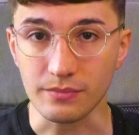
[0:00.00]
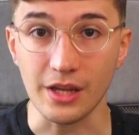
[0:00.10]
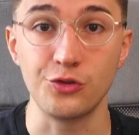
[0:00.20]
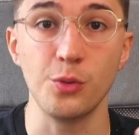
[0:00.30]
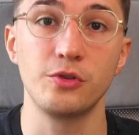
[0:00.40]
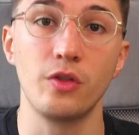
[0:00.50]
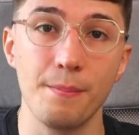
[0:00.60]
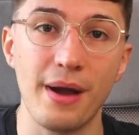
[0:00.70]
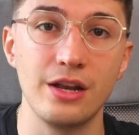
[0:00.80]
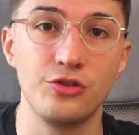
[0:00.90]
It's up to the
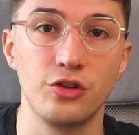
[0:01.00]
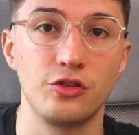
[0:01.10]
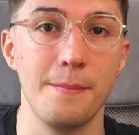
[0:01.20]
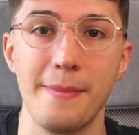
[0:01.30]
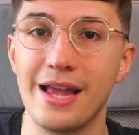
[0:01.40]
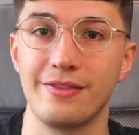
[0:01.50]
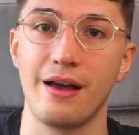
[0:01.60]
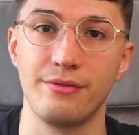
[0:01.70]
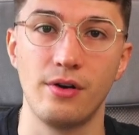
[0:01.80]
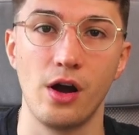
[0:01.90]
manager to make
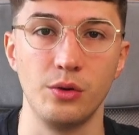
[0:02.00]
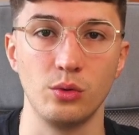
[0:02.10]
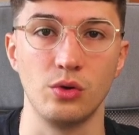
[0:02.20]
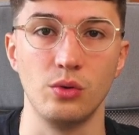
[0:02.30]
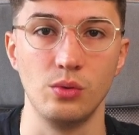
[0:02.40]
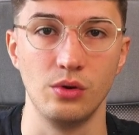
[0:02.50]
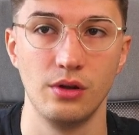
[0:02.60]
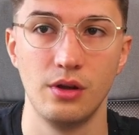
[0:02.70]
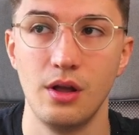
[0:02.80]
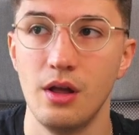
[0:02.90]
that final call.
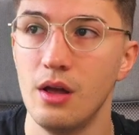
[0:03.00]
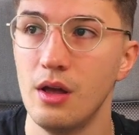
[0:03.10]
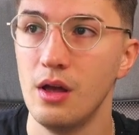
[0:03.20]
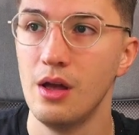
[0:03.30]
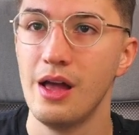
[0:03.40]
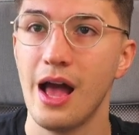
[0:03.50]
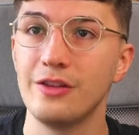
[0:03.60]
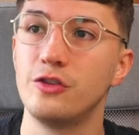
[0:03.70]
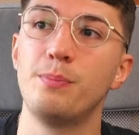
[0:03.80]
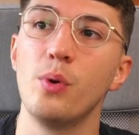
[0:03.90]
And
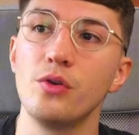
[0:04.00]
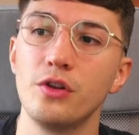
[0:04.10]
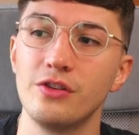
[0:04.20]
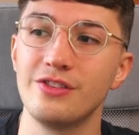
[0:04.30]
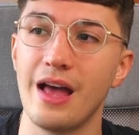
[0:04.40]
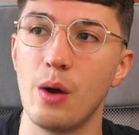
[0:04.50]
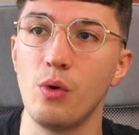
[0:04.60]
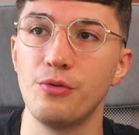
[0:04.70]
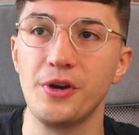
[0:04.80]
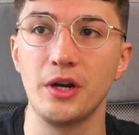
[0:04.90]
subordinates now
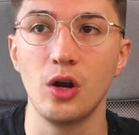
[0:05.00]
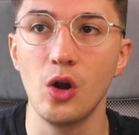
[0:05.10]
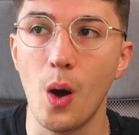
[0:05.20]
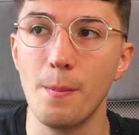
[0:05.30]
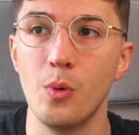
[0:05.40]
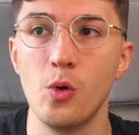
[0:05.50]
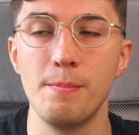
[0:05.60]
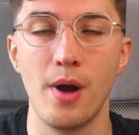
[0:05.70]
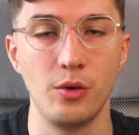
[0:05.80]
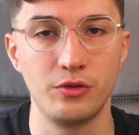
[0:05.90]
will feel a lot more
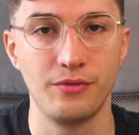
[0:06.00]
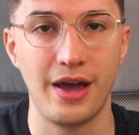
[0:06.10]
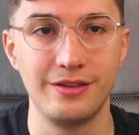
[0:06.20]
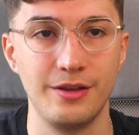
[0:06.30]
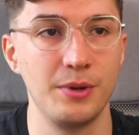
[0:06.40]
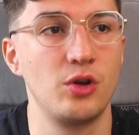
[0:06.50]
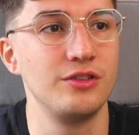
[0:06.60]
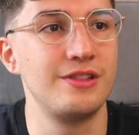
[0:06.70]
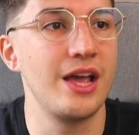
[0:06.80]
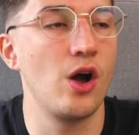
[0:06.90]
motivated
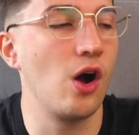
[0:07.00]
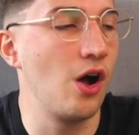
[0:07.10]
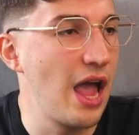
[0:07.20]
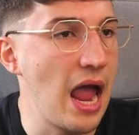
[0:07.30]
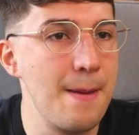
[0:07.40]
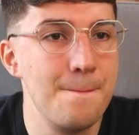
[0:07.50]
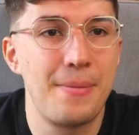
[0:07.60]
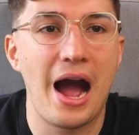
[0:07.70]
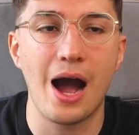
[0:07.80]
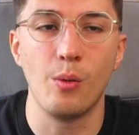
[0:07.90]
because they are
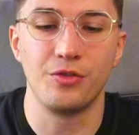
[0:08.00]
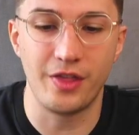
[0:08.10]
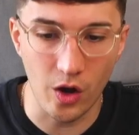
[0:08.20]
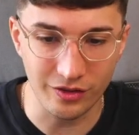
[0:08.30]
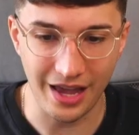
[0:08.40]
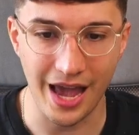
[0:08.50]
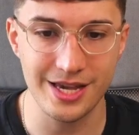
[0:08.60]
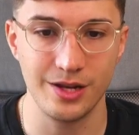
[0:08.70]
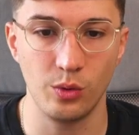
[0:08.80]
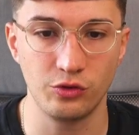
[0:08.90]
empowered, they are
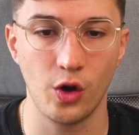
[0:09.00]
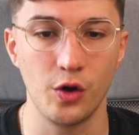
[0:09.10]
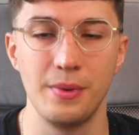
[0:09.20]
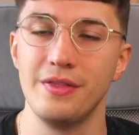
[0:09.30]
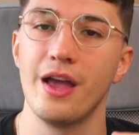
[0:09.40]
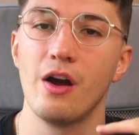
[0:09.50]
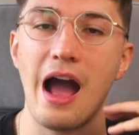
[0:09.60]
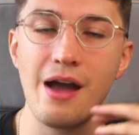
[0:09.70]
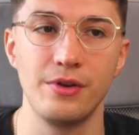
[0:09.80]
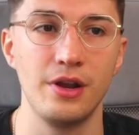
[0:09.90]
taking autonomy, they are
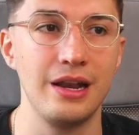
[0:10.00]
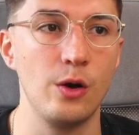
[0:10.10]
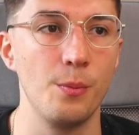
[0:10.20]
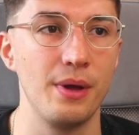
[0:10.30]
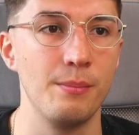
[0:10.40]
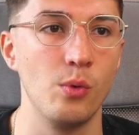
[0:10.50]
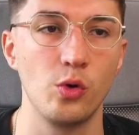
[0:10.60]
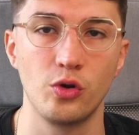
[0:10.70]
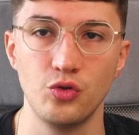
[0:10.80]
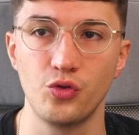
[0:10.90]
having a little bit more
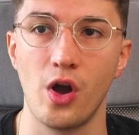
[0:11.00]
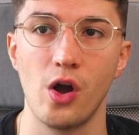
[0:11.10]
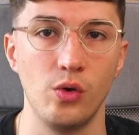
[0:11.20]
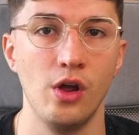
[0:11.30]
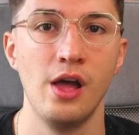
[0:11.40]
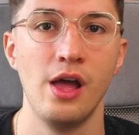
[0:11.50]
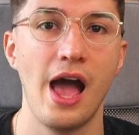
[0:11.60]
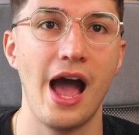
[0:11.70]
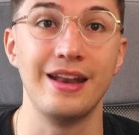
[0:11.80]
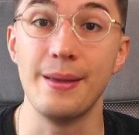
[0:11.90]
control
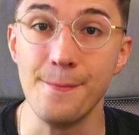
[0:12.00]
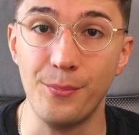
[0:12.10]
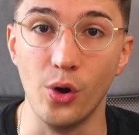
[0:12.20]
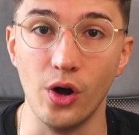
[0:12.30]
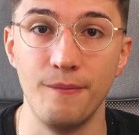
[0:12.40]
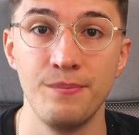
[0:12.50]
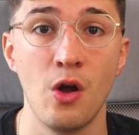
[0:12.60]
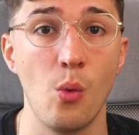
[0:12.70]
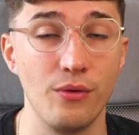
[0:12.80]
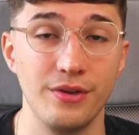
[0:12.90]
and input
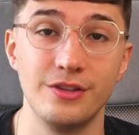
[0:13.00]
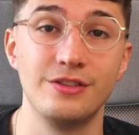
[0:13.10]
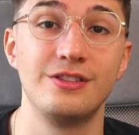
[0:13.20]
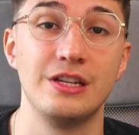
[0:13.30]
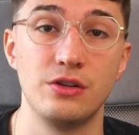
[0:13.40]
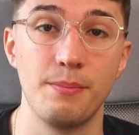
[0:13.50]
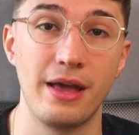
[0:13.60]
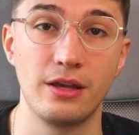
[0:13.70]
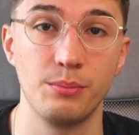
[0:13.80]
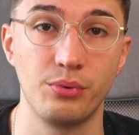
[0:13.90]
within the
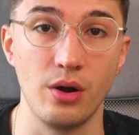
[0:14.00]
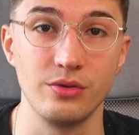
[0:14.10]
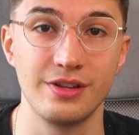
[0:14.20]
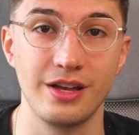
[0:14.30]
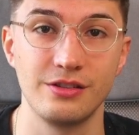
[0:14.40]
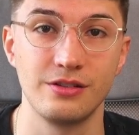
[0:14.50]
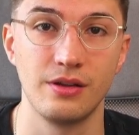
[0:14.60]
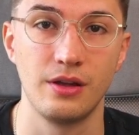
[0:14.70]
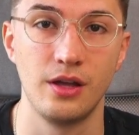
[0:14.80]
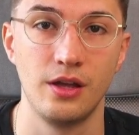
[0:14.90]
decision-making process.
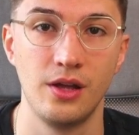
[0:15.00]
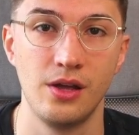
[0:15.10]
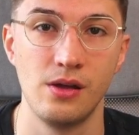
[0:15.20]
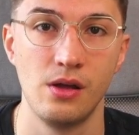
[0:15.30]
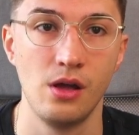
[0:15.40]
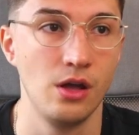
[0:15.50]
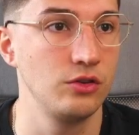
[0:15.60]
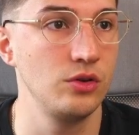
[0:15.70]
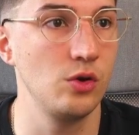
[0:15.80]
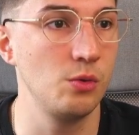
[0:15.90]

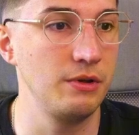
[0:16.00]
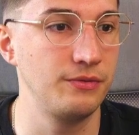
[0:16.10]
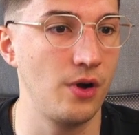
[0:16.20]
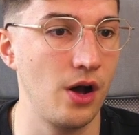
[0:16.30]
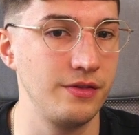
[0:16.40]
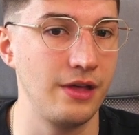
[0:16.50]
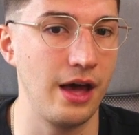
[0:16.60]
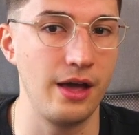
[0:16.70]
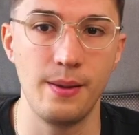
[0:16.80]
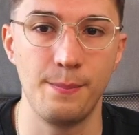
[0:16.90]
So you normally find
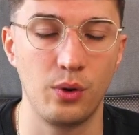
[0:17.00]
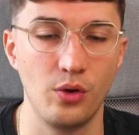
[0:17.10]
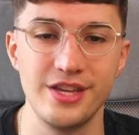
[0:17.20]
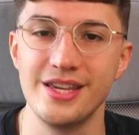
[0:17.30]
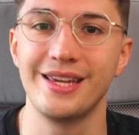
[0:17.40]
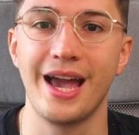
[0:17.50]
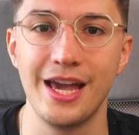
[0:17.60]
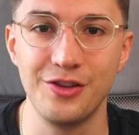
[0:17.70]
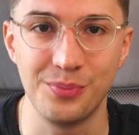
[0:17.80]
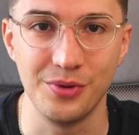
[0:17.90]
that employee
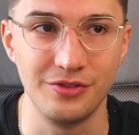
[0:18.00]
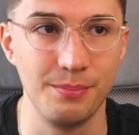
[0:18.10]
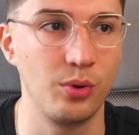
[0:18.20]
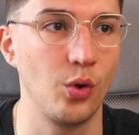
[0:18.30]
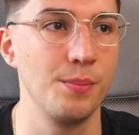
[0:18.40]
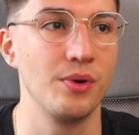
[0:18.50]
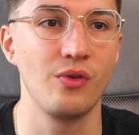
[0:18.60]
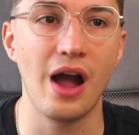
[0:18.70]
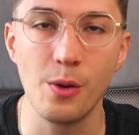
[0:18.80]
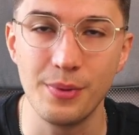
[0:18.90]
engagement, employee
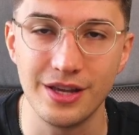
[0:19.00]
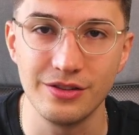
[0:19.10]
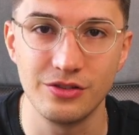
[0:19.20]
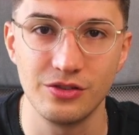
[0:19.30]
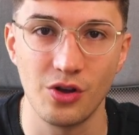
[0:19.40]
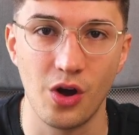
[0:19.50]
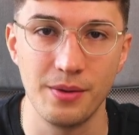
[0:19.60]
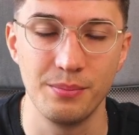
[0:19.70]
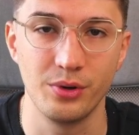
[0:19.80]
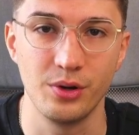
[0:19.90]
morale begins to start
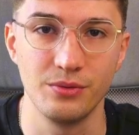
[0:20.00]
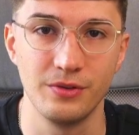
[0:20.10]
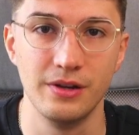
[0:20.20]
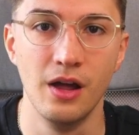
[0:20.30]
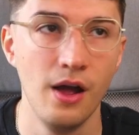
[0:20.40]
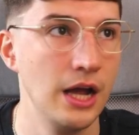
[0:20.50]
improving.